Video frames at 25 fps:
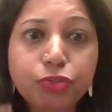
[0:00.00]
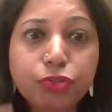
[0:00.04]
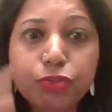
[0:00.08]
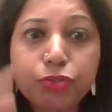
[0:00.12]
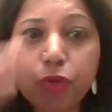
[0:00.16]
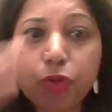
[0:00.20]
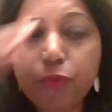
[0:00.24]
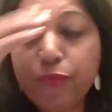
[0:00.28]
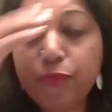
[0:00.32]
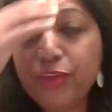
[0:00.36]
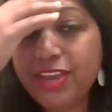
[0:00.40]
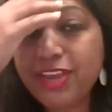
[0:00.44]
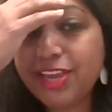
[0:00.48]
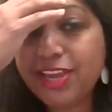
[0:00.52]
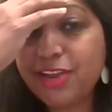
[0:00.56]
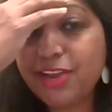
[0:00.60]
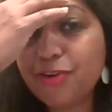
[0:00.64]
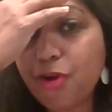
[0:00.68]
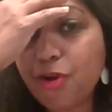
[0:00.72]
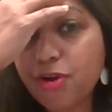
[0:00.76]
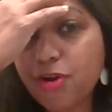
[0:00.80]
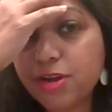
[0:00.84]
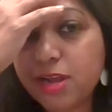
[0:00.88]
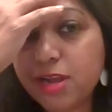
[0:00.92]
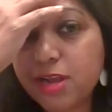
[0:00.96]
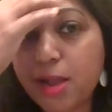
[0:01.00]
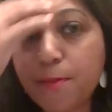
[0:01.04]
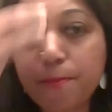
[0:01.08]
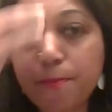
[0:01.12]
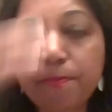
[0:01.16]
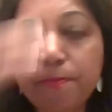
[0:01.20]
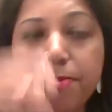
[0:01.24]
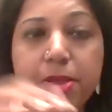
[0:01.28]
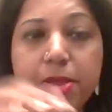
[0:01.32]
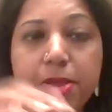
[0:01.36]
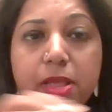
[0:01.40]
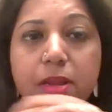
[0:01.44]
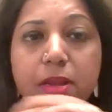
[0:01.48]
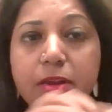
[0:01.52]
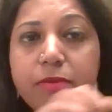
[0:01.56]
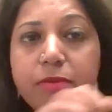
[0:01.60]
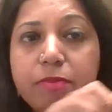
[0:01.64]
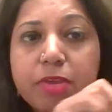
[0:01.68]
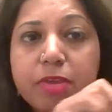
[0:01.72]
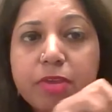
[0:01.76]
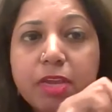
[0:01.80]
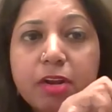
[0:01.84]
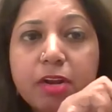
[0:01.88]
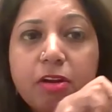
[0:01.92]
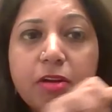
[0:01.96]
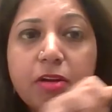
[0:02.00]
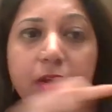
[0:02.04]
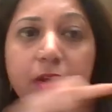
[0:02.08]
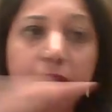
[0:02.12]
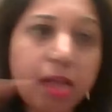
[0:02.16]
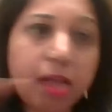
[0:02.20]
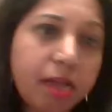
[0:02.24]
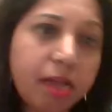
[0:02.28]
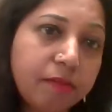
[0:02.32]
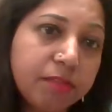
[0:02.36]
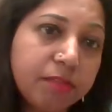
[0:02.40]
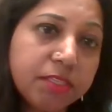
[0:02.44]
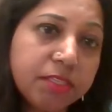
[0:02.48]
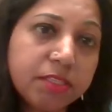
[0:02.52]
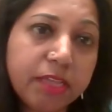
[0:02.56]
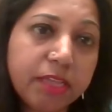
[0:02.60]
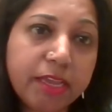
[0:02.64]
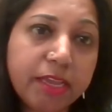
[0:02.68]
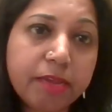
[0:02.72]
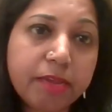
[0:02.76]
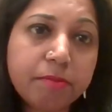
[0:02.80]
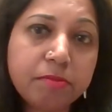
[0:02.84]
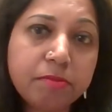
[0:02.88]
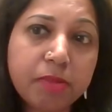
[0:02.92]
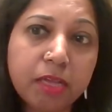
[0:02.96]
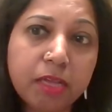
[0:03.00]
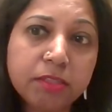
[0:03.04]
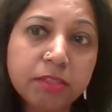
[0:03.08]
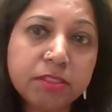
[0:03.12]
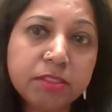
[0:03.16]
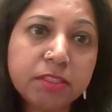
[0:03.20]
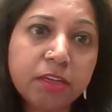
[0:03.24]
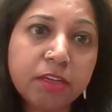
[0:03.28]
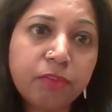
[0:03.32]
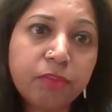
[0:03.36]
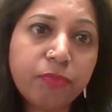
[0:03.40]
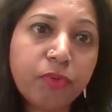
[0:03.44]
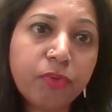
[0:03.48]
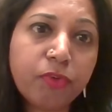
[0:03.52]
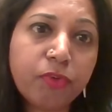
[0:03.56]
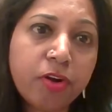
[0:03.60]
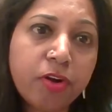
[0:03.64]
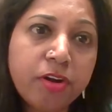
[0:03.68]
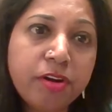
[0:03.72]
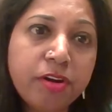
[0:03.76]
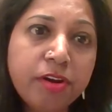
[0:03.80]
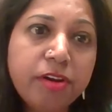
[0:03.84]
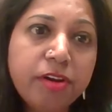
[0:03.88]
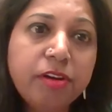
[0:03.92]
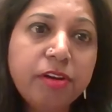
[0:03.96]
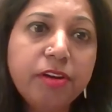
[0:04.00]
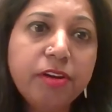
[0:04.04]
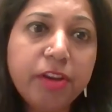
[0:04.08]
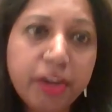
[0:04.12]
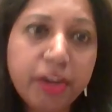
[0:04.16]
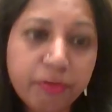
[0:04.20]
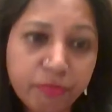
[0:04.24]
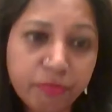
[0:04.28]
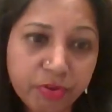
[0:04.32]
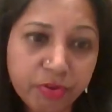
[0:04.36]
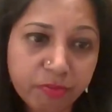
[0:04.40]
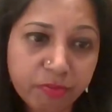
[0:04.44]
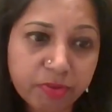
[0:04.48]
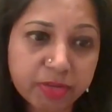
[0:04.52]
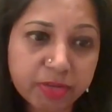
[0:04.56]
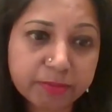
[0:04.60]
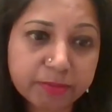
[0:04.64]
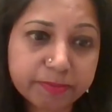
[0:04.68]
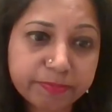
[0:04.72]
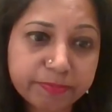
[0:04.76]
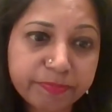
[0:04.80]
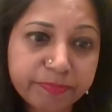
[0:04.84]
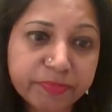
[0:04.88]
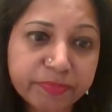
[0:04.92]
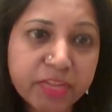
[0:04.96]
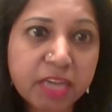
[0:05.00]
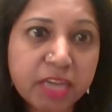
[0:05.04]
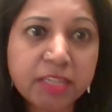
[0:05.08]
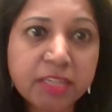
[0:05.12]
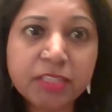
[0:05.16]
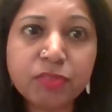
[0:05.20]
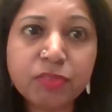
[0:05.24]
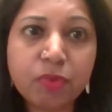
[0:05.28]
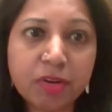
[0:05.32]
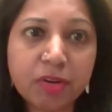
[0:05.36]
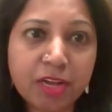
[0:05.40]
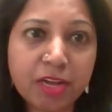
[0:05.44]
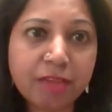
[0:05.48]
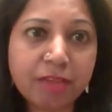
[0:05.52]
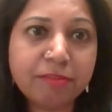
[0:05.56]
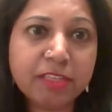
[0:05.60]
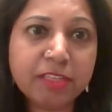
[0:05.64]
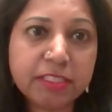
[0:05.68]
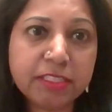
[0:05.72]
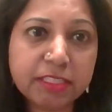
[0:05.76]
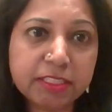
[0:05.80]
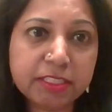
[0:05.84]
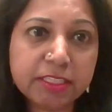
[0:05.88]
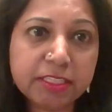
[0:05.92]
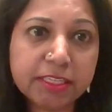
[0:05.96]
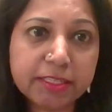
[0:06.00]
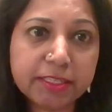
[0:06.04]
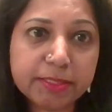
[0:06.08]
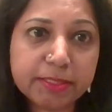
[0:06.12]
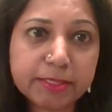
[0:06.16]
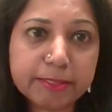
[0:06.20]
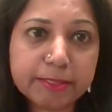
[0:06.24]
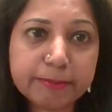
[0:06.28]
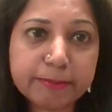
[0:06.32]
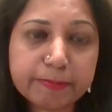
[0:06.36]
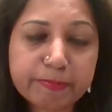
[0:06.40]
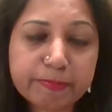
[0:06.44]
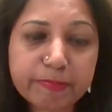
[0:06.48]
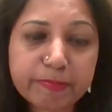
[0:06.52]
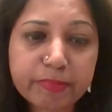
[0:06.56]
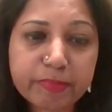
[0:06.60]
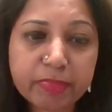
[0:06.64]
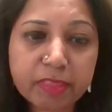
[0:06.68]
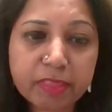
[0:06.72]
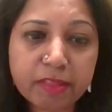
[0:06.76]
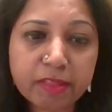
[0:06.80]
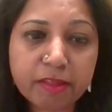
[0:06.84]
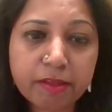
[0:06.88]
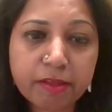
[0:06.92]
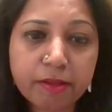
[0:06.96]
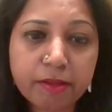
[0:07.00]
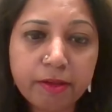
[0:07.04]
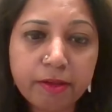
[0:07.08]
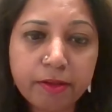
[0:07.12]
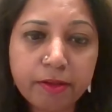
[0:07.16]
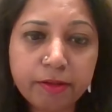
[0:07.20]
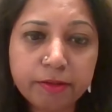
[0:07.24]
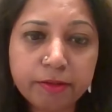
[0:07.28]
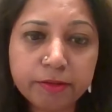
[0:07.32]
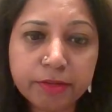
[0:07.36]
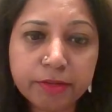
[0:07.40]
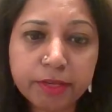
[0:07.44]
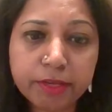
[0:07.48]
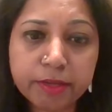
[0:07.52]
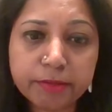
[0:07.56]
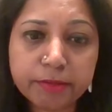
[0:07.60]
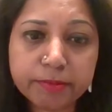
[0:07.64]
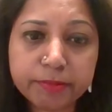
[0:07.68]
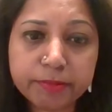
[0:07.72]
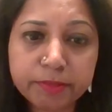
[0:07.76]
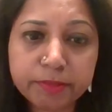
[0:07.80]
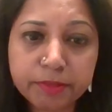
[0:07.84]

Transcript: So we cannot compare and we cannot have the same answer for everyone. That is what I would suggest. Okay.